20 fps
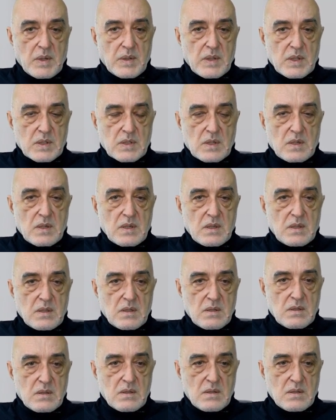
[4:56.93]
we have
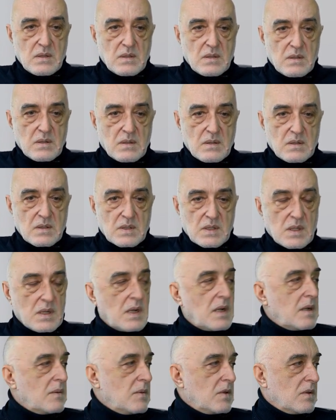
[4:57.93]
what we have, real
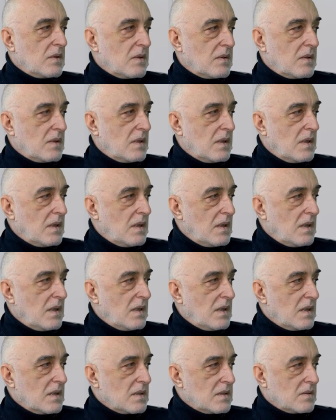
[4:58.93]
achievements
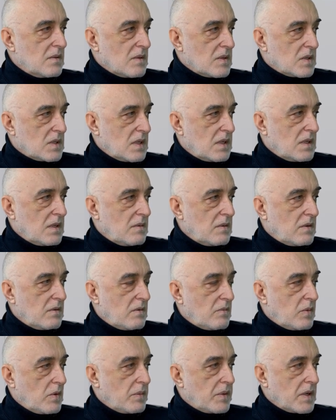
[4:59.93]

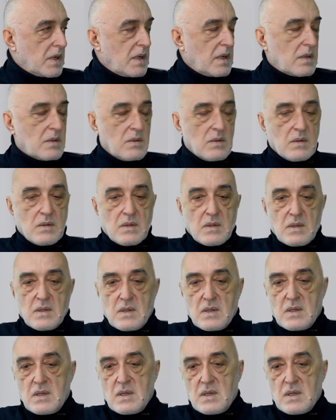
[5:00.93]
concerning the project.